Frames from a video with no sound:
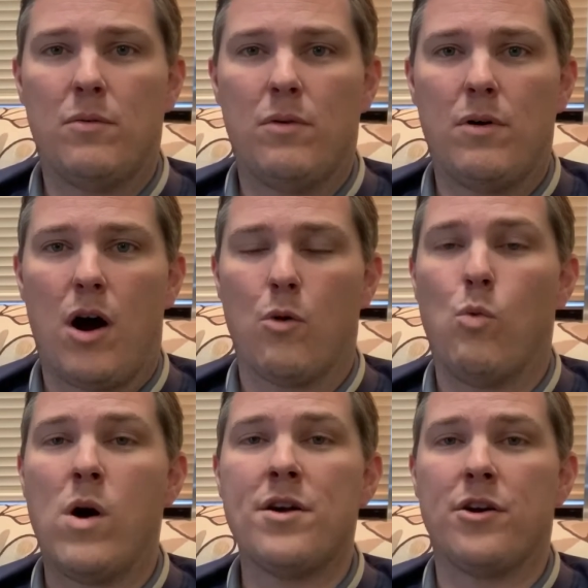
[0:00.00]
are
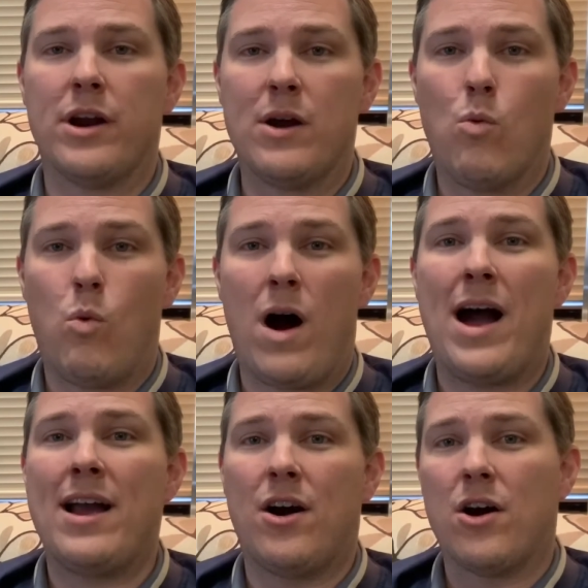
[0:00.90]
wondering,
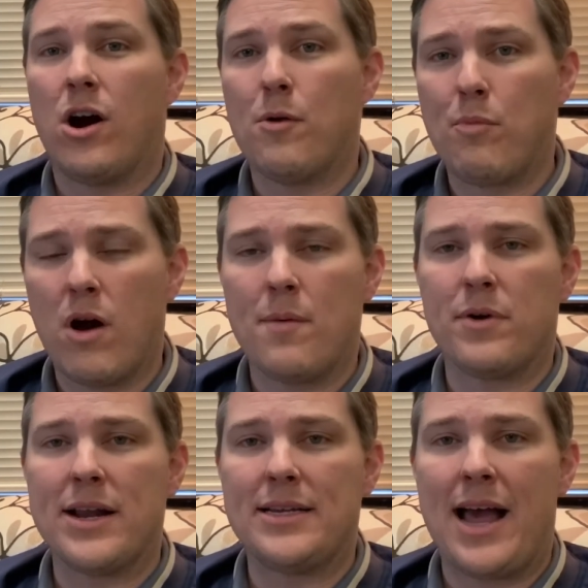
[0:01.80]
why are our
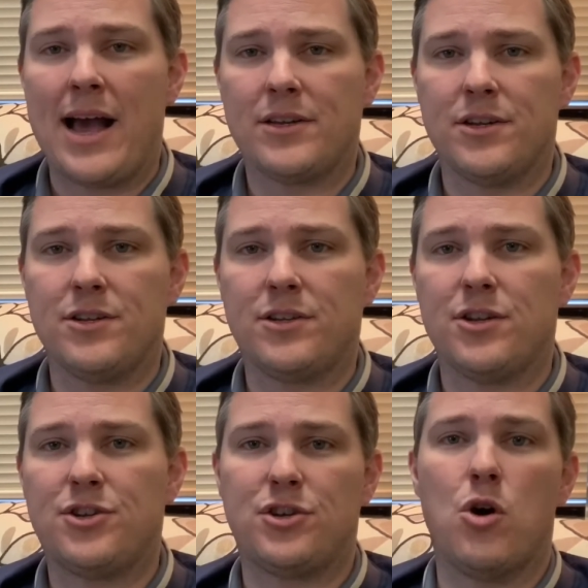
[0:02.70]
property taxes
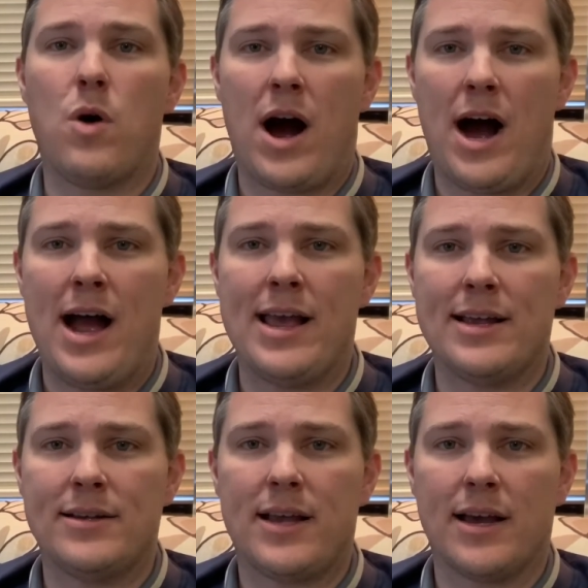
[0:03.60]
so high
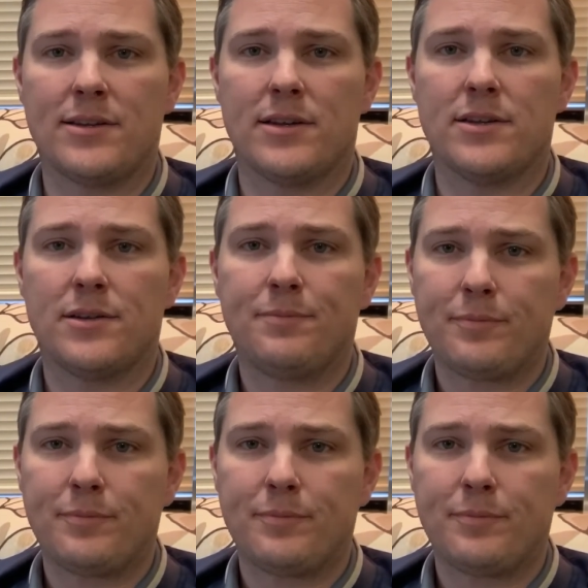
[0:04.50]
in Texas?